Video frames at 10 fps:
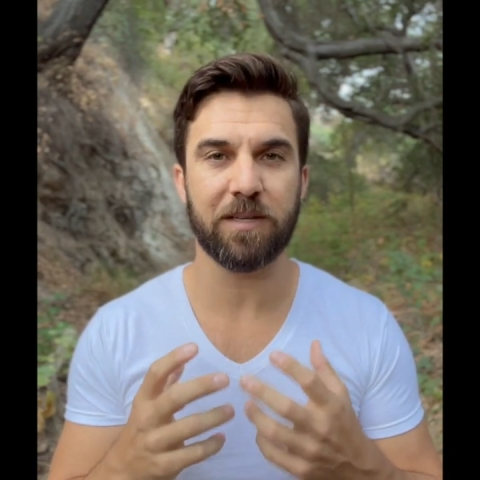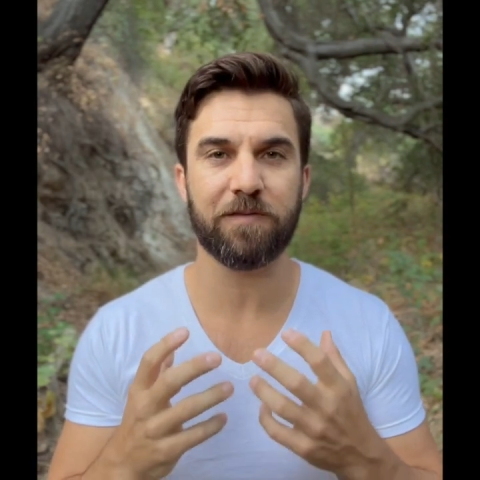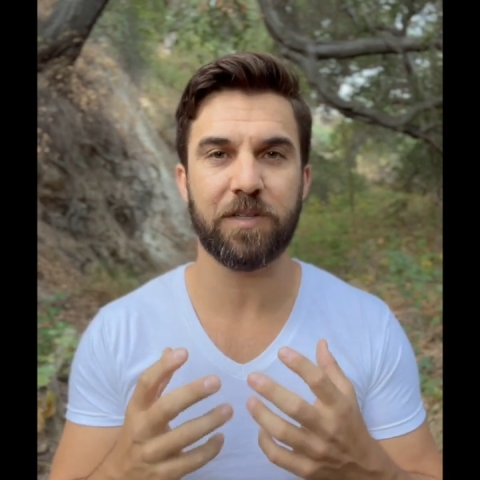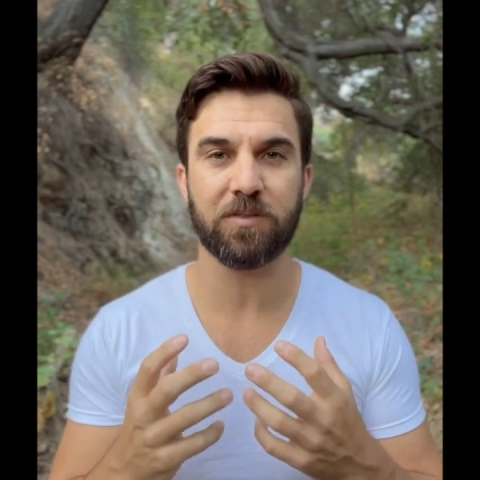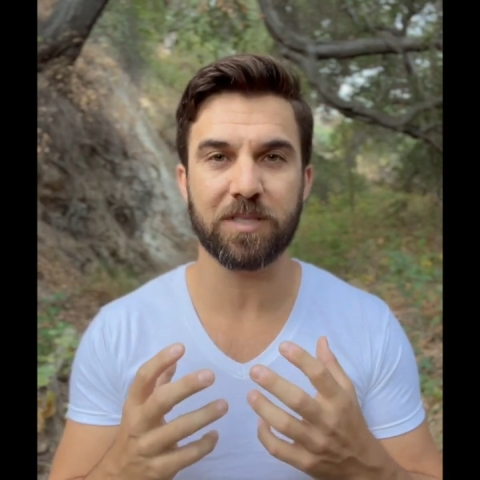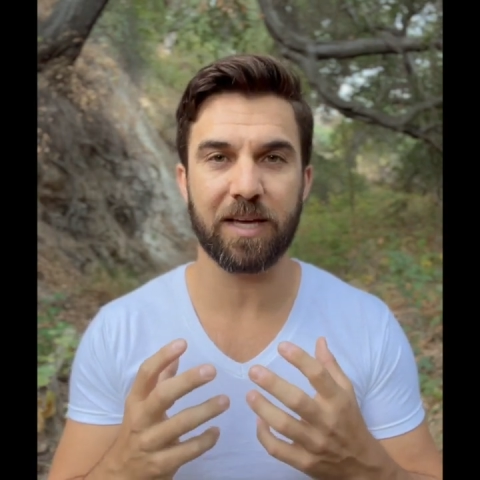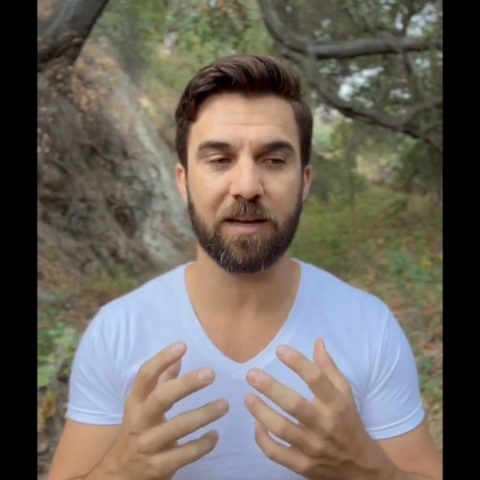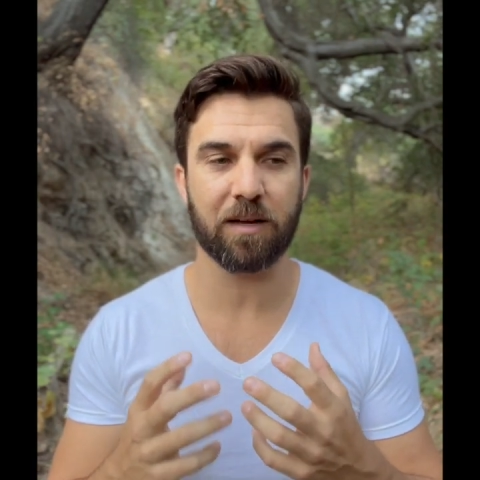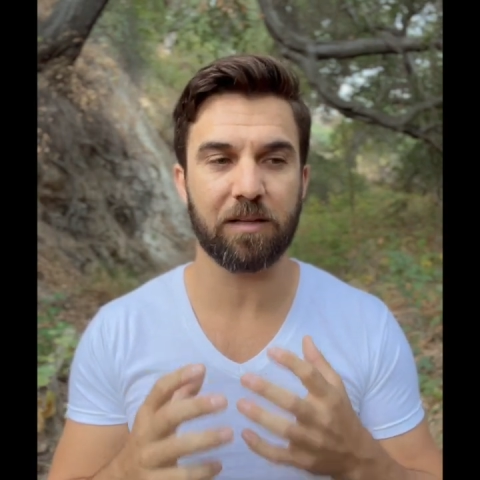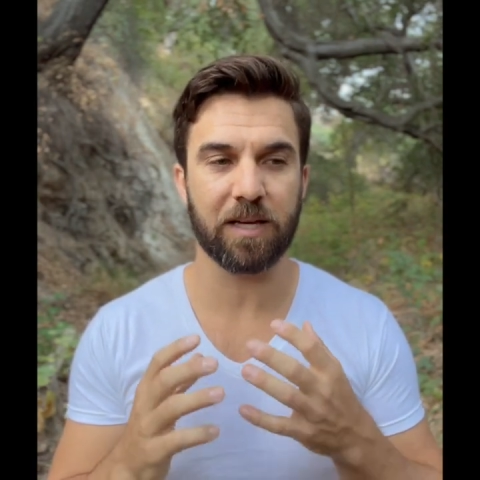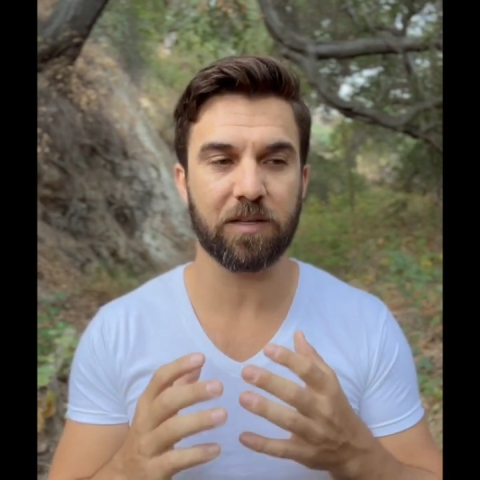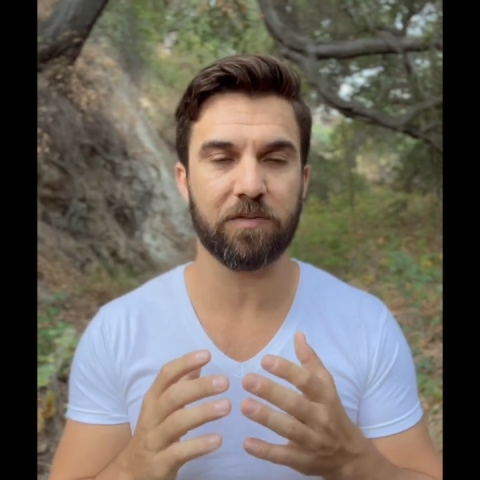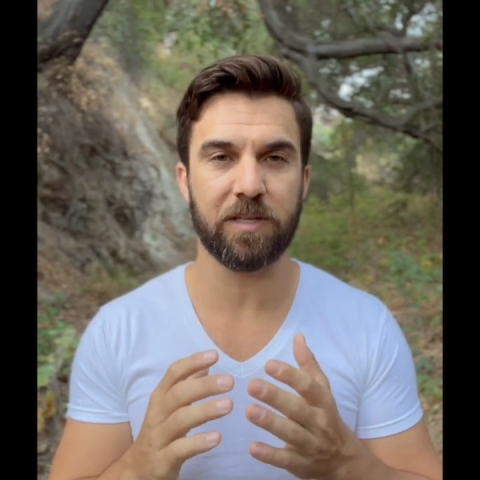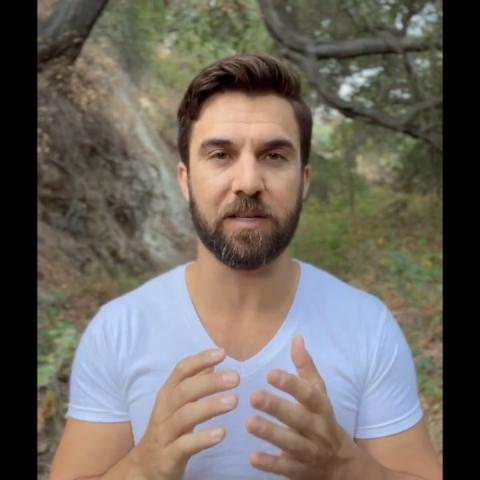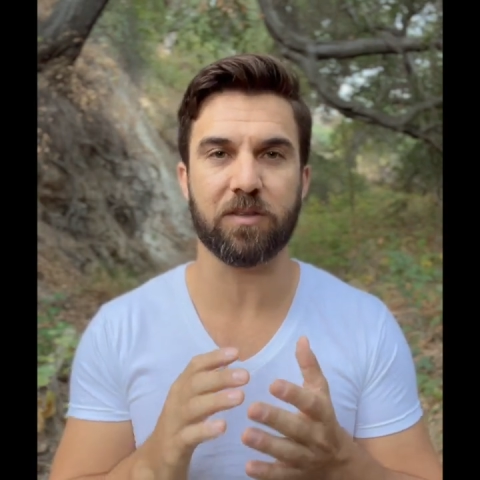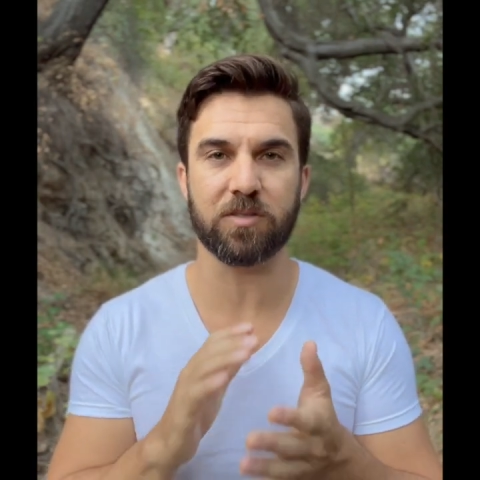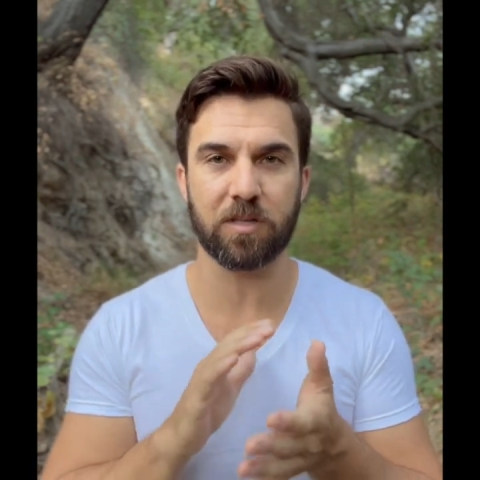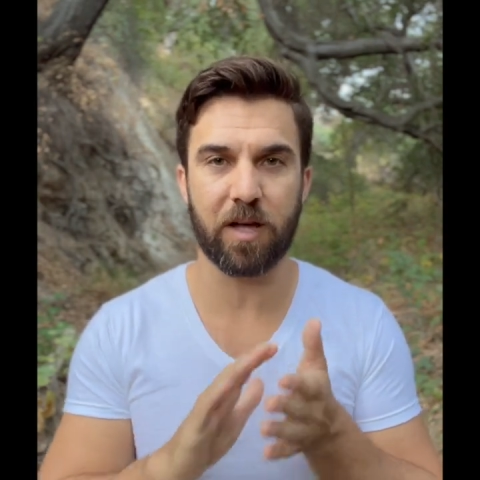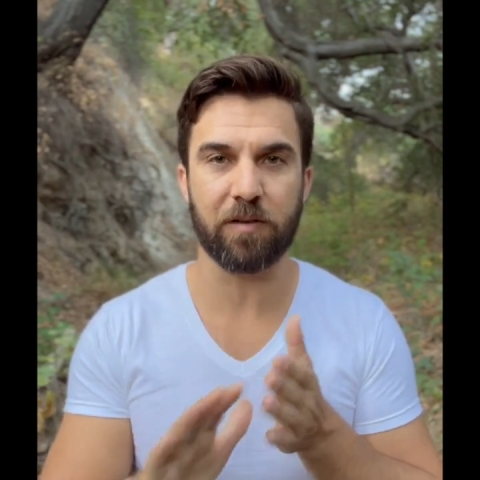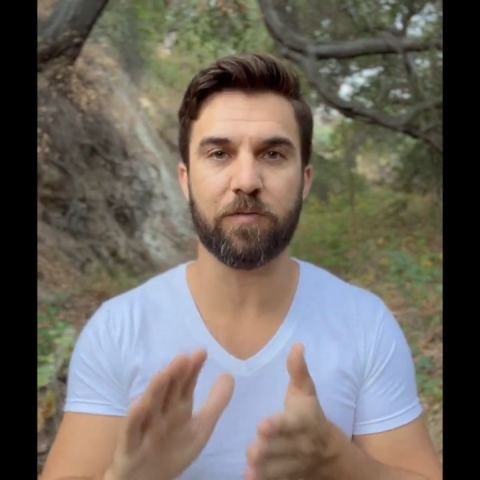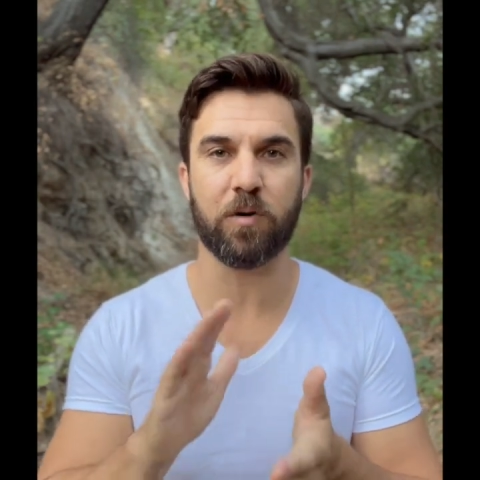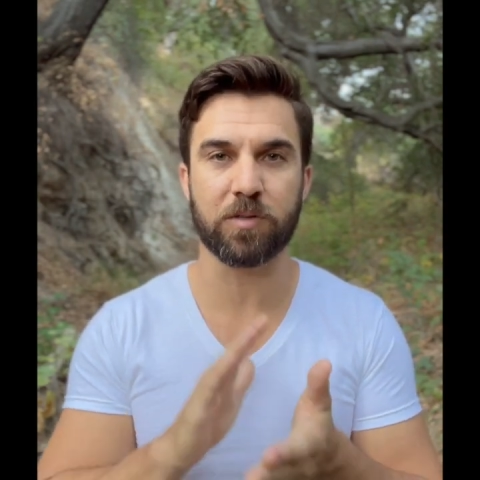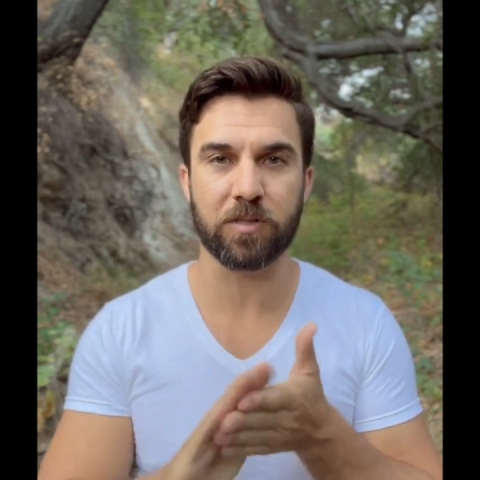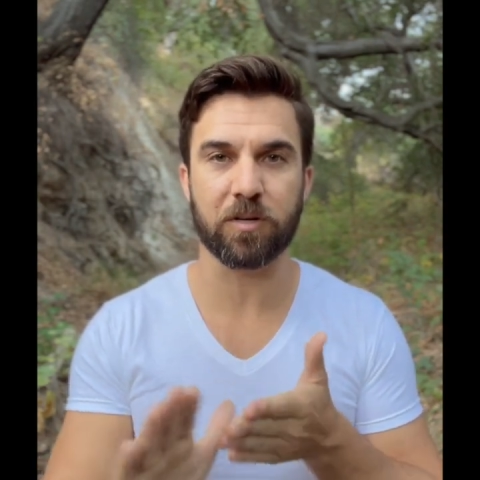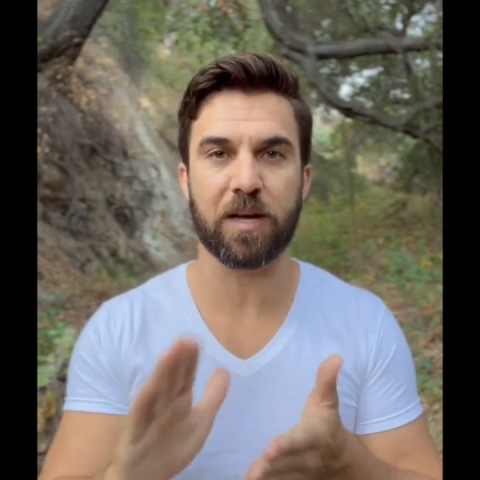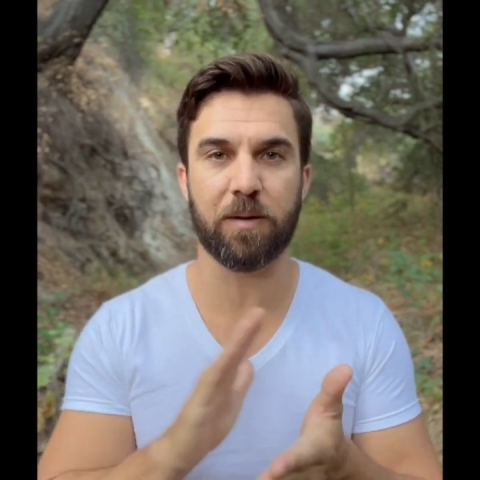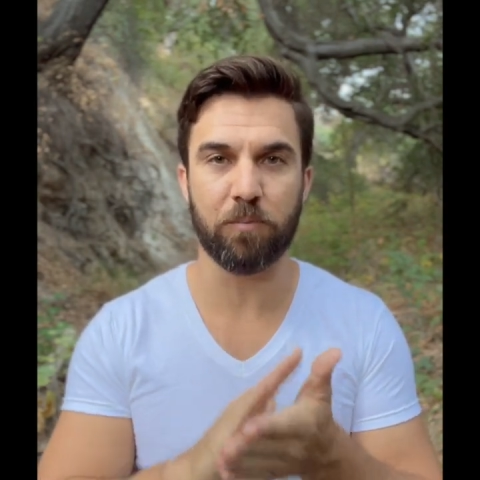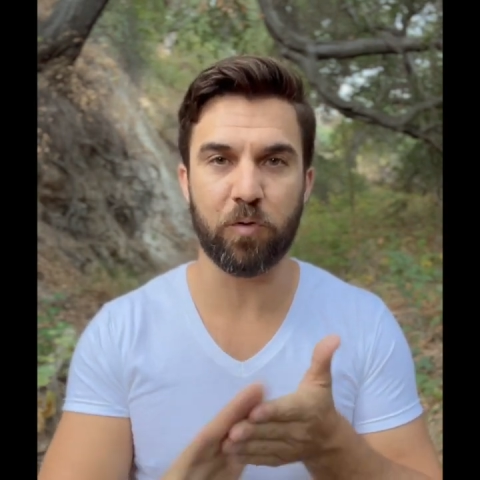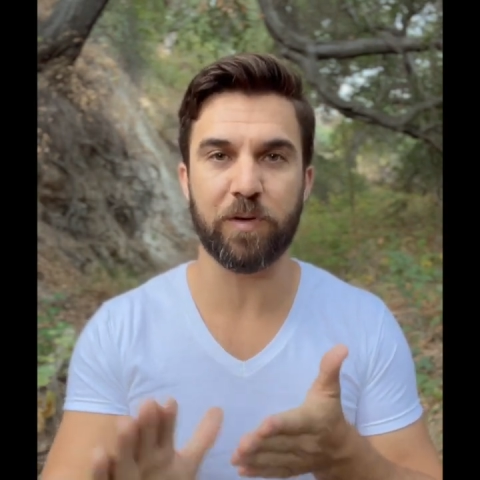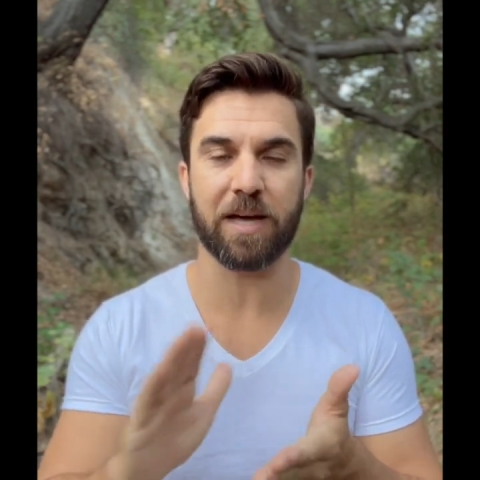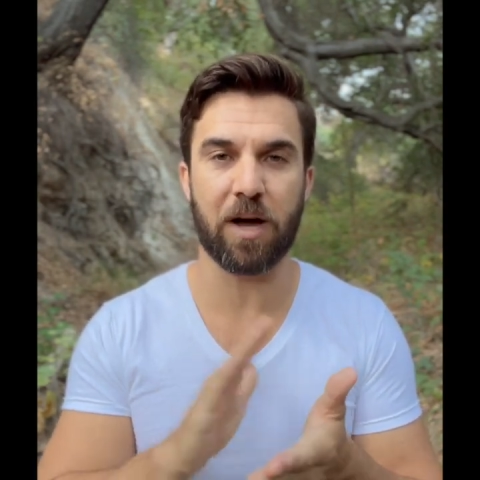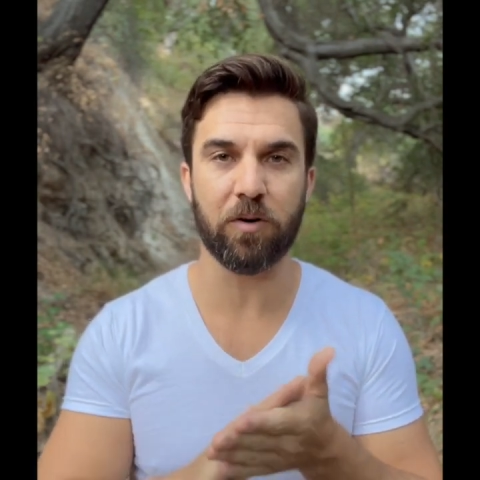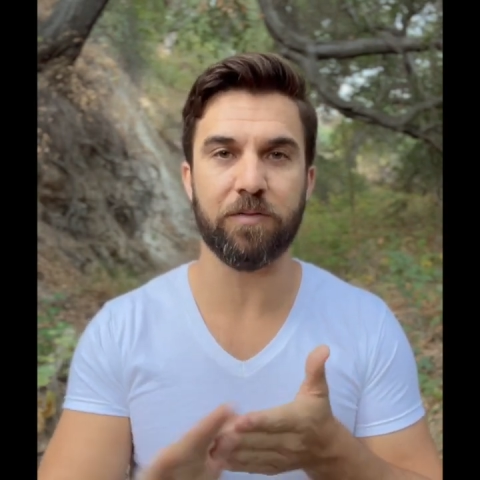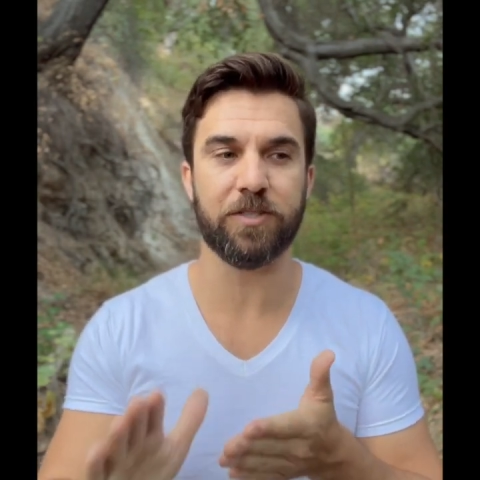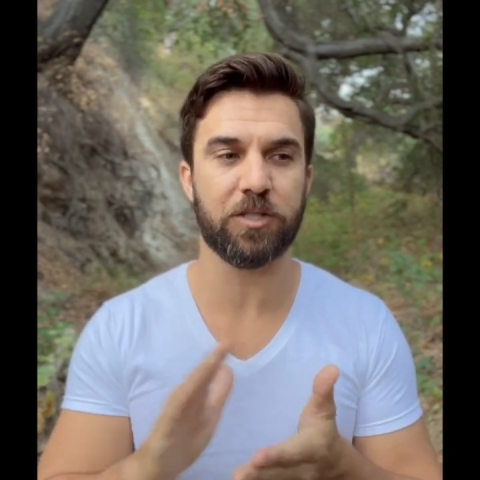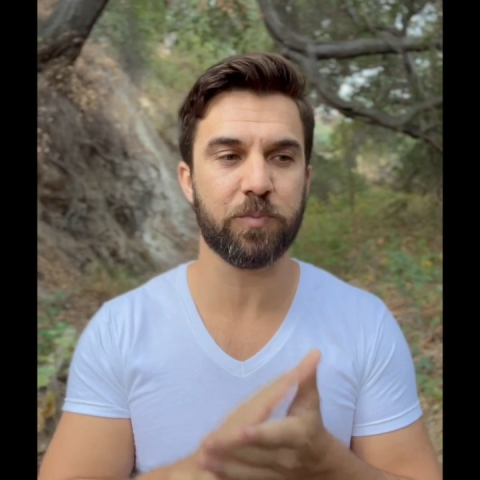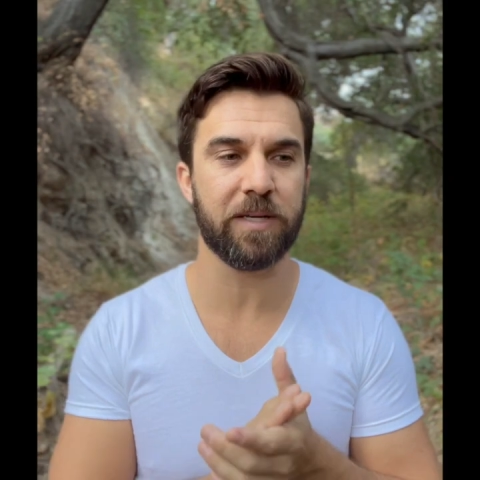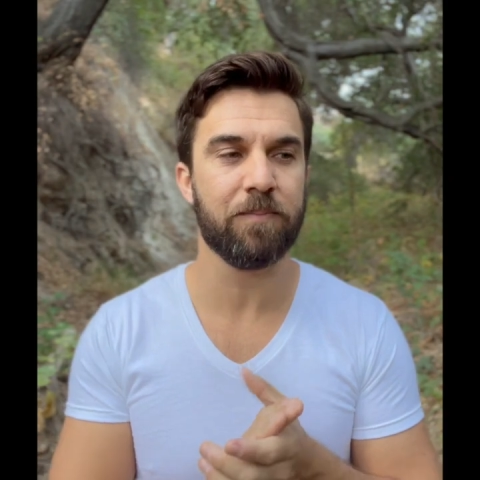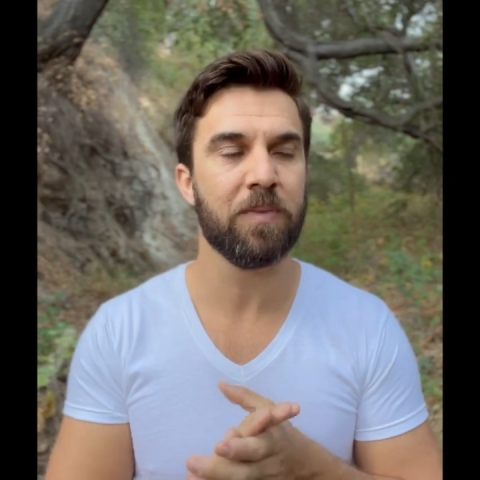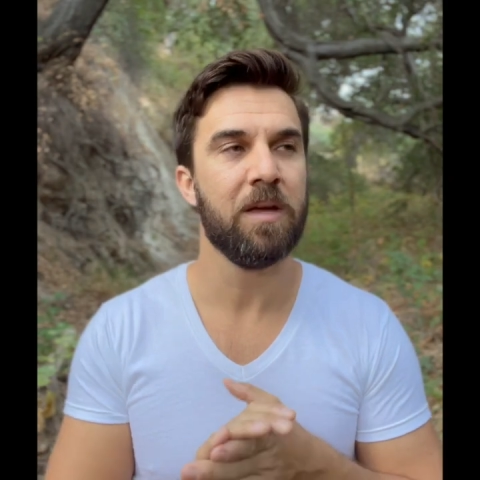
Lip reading: It feels like collectively, like there's a lot of folks that are kind of moving out of judgment